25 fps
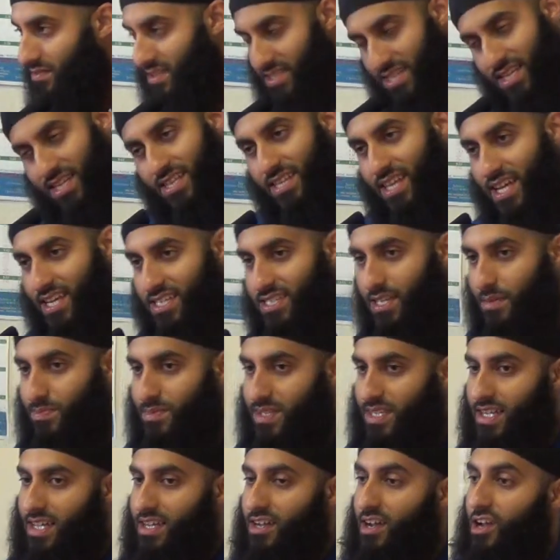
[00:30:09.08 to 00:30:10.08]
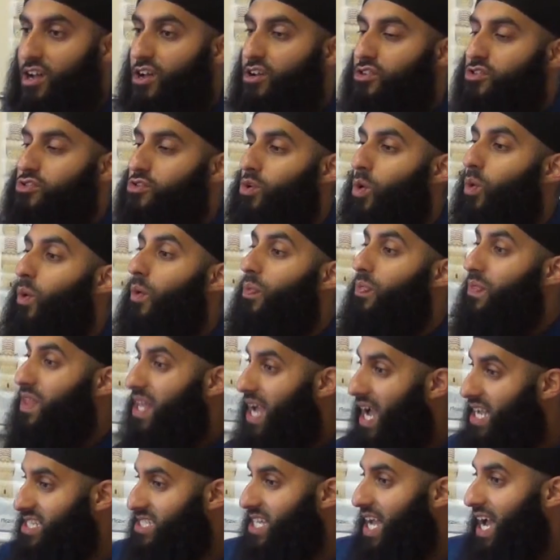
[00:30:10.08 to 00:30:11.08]
narrated it, they accepted it. So
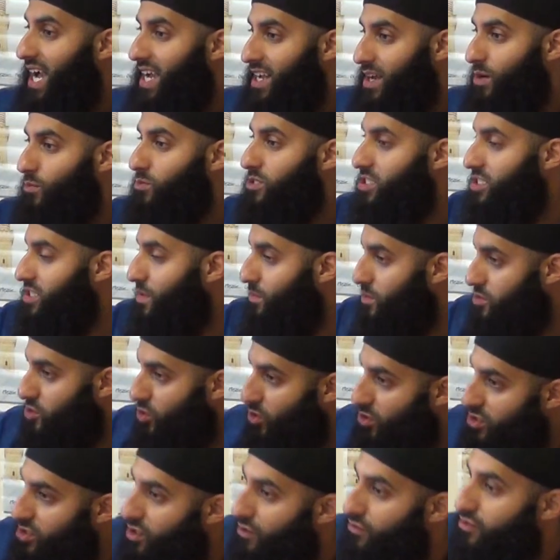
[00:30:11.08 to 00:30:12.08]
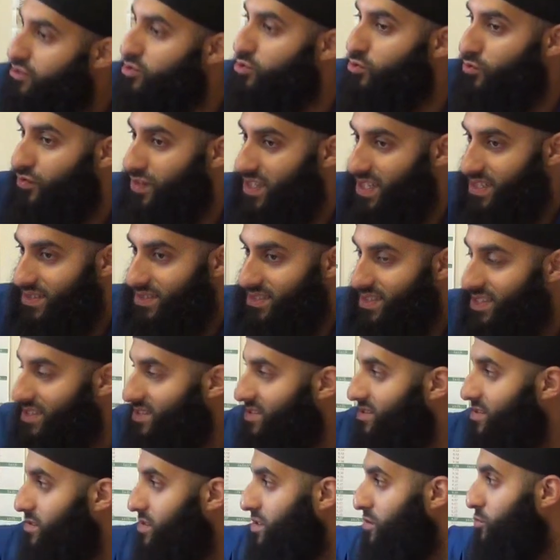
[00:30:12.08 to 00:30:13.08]
the Ash'ara, which is the majority of Sufis,
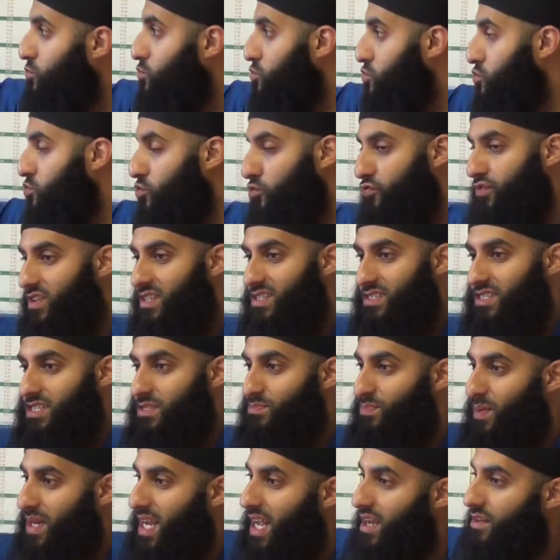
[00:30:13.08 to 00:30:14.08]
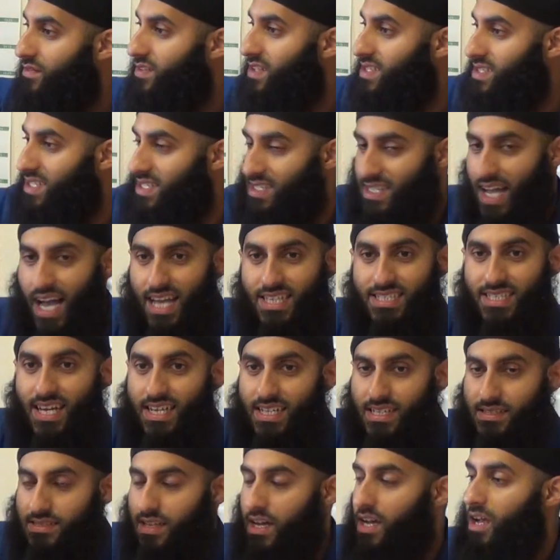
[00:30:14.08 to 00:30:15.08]
these Sufis, these Barelvis, these
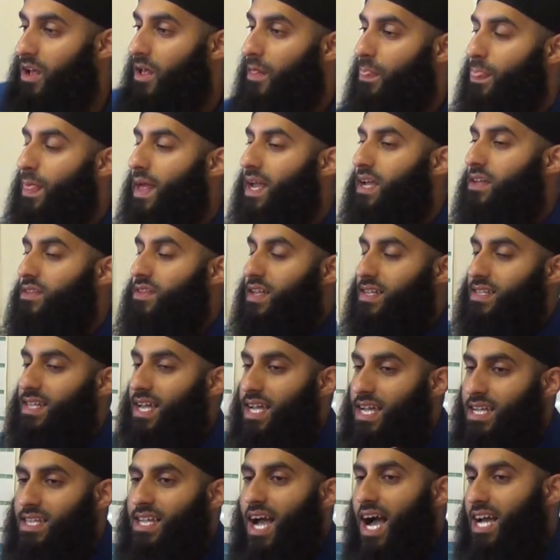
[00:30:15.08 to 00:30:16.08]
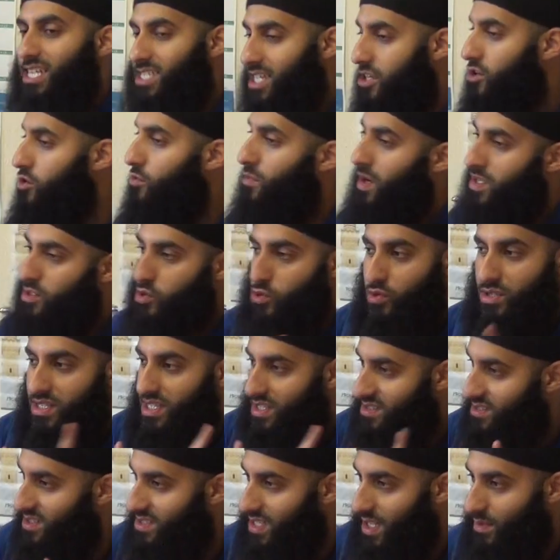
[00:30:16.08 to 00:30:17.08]
Ash'aris, they, they, they either Ash'ari or
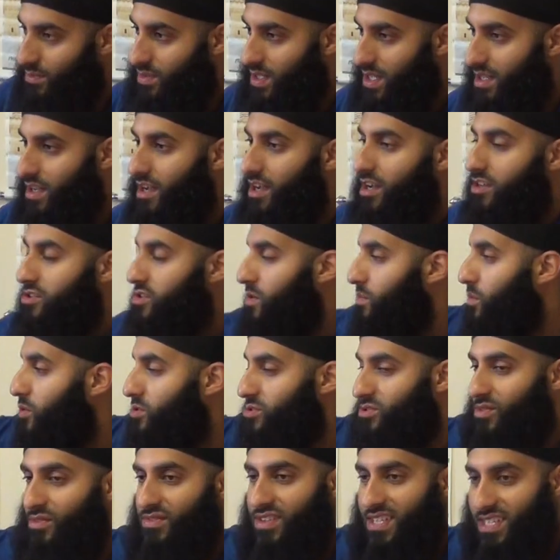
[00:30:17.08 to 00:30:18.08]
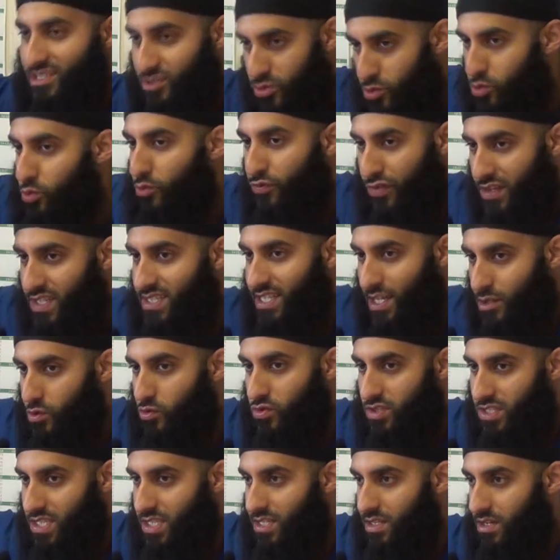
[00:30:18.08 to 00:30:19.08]
Maturidi, it's the same thing. So most of these Sufis that
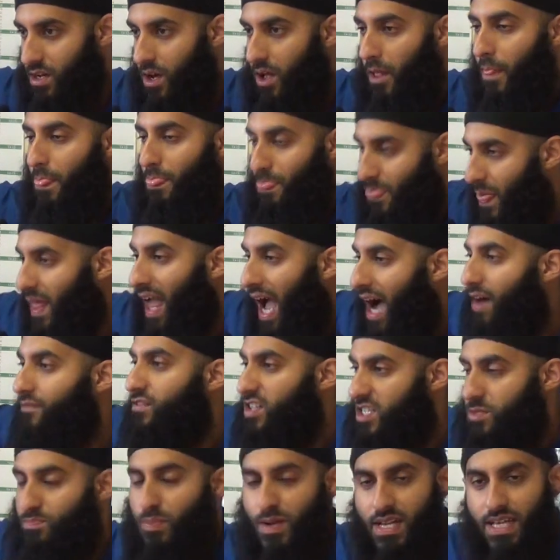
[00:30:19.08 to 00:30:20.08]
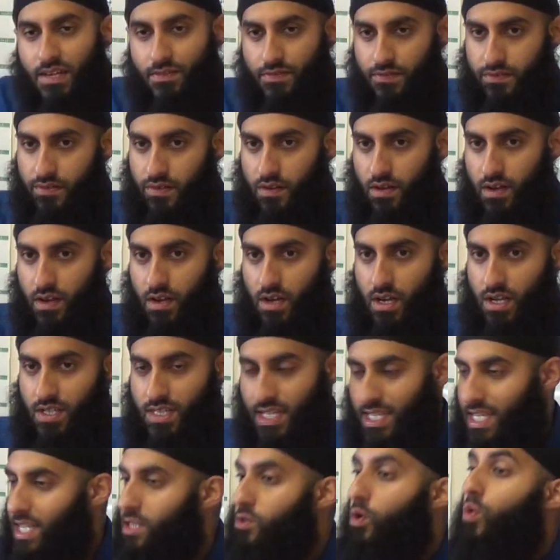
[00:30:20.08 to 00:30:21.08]
you see, they have this belief
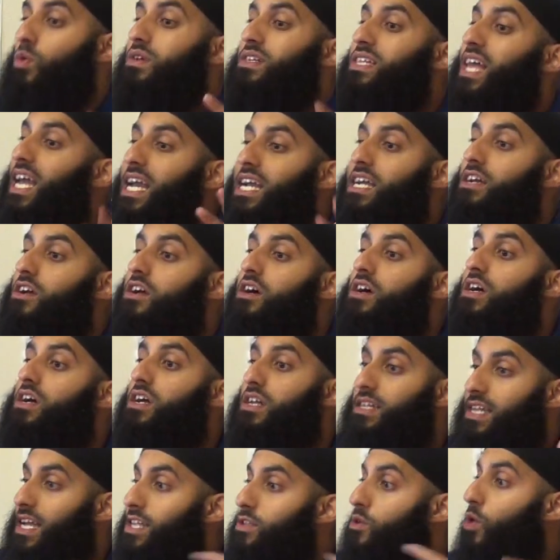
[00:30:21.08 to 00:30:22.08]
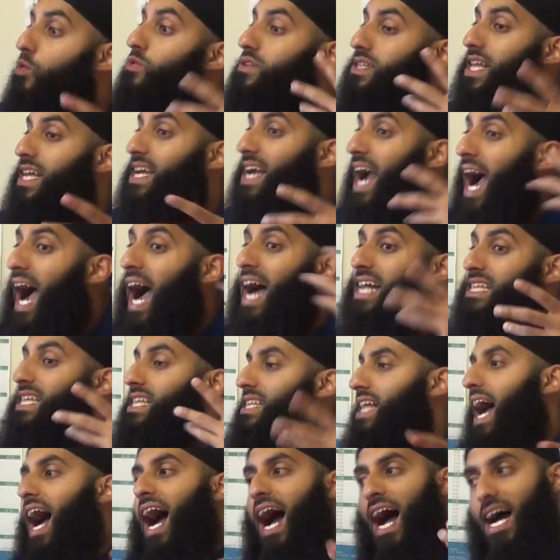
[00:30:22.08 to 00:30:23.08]
that they don't take they don't take
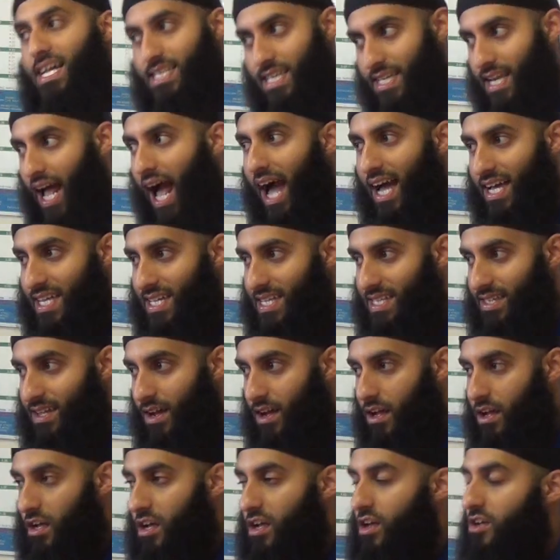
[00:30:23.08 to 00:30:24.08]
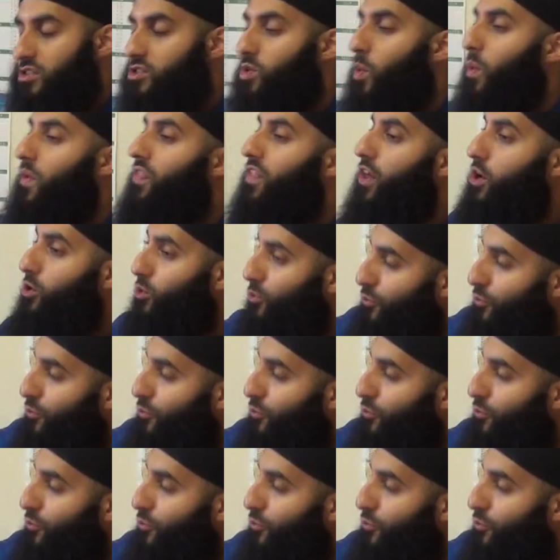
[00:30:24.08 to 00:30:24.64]
hadith ahad in aqidah. So when the